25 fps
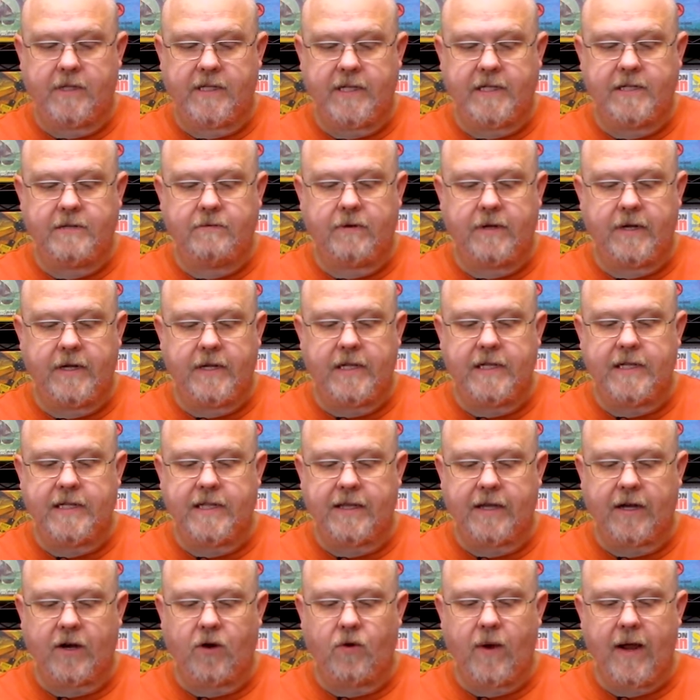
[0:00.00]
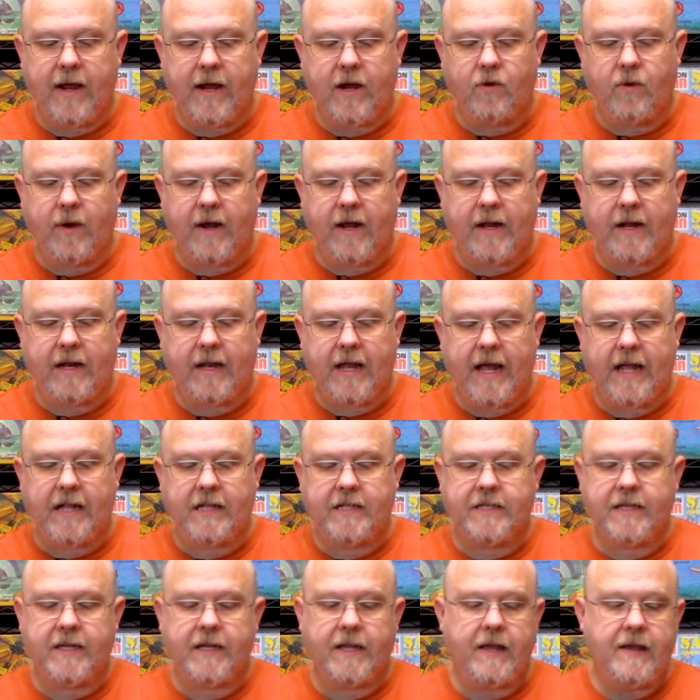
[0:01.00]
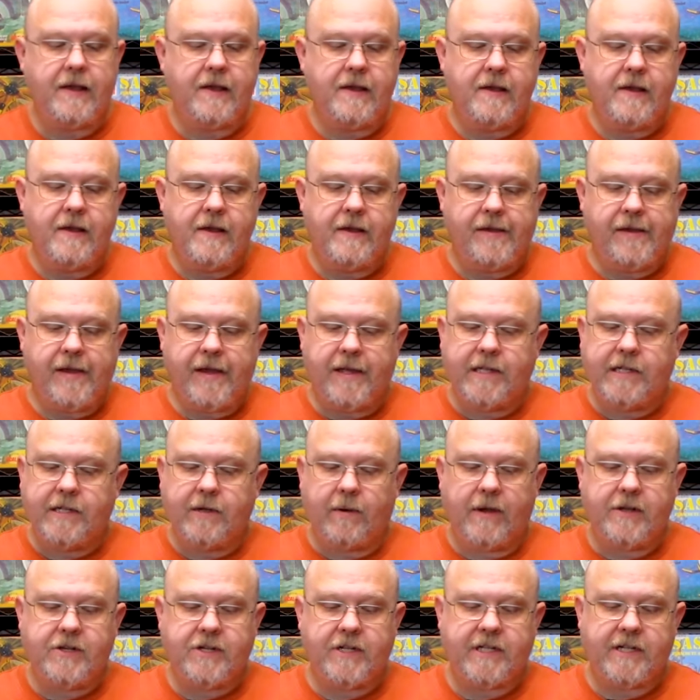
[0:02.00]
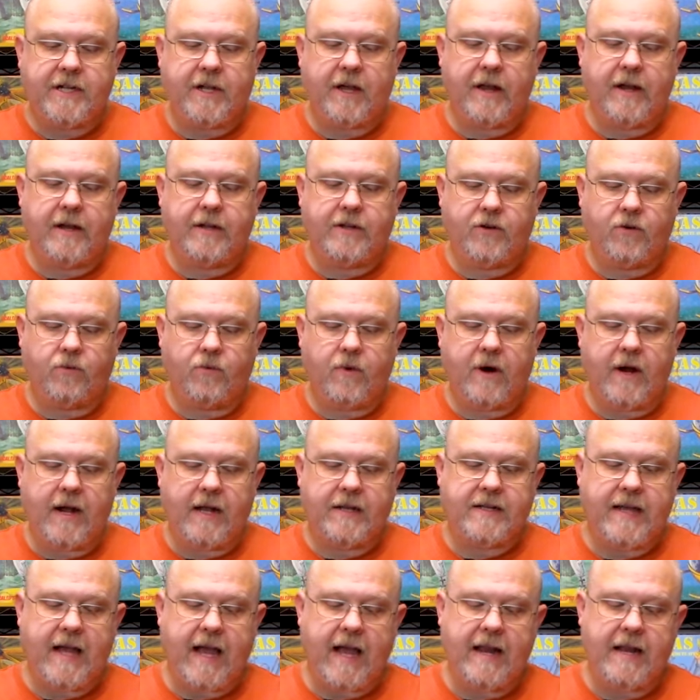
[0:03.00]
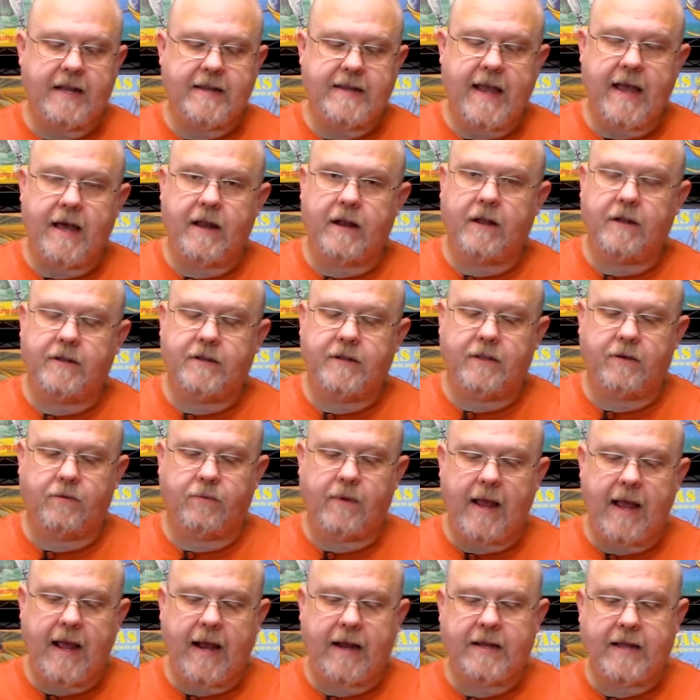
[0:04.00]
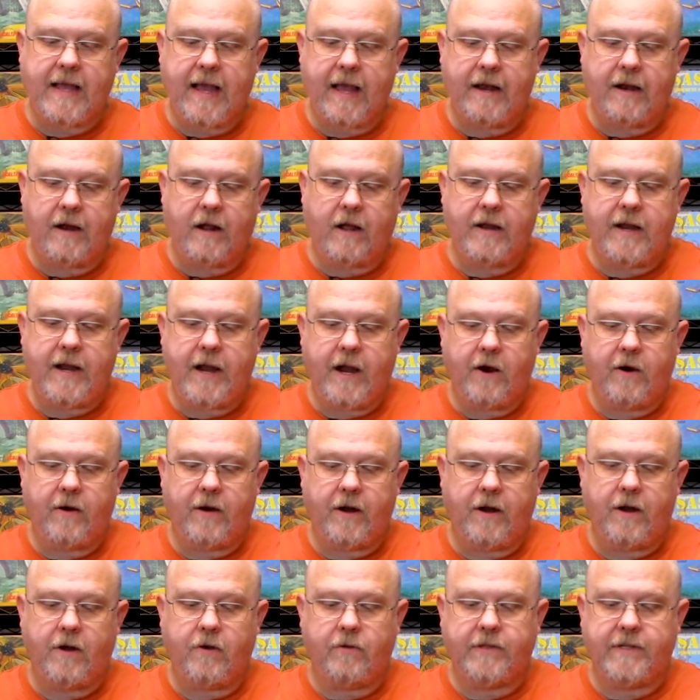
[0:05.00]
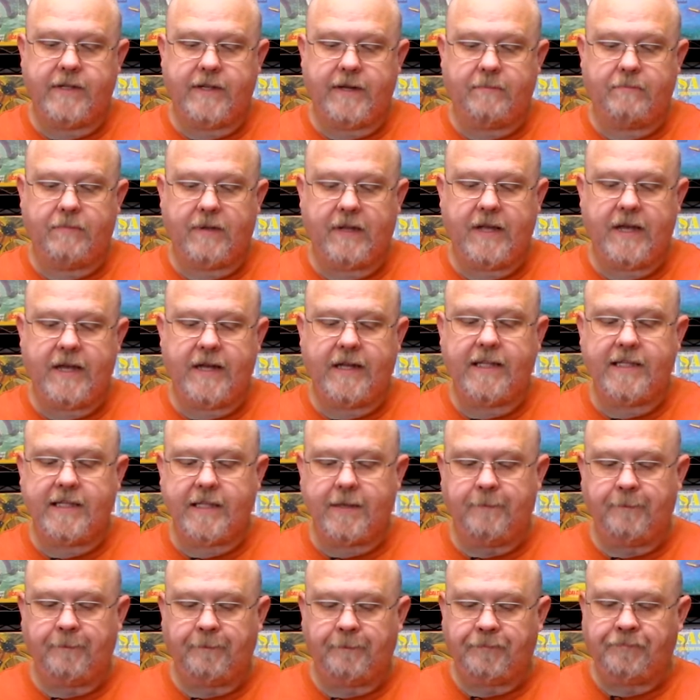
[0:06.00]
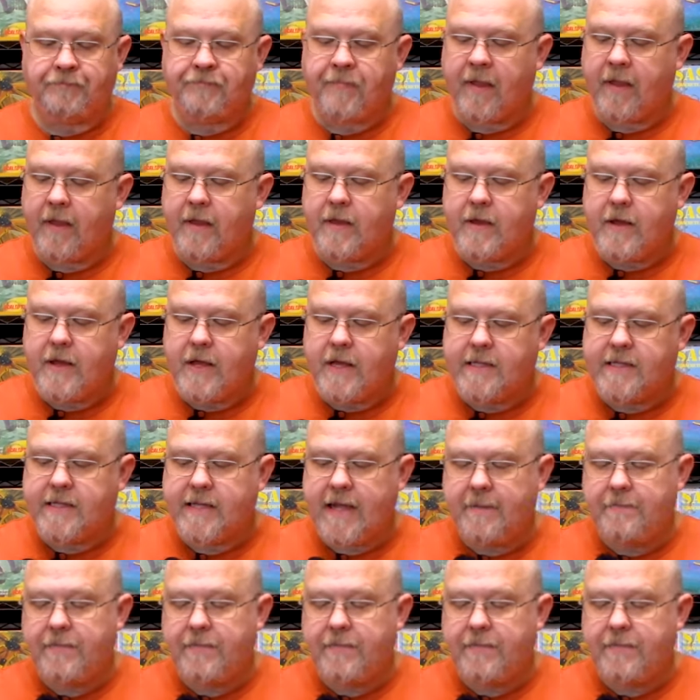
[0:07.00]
This one is the gray-green elastic. And so I just cut it to where I tied it down onto the rack, tied it on here, and it holds it in place. Same